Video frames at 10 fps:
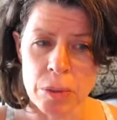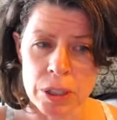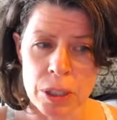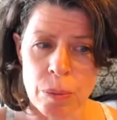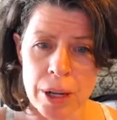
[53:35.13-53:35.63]

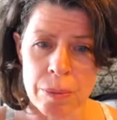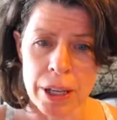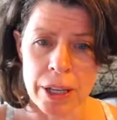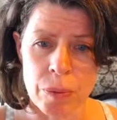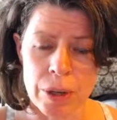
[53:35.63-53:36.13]
which I want
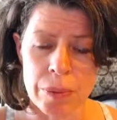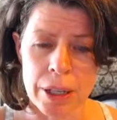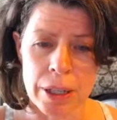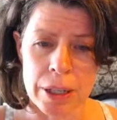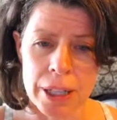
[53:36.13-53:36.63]
to
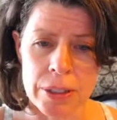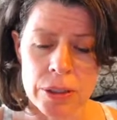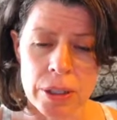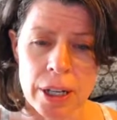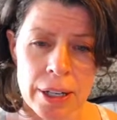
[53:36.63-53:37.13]
make
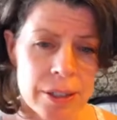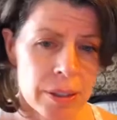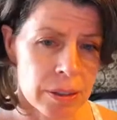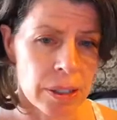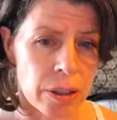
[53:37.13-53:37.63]
laser cut
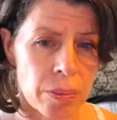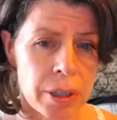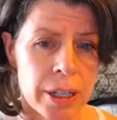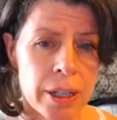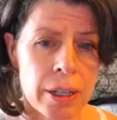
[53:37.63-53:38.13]
silk
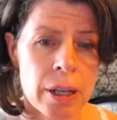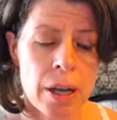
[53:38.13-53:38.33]
money,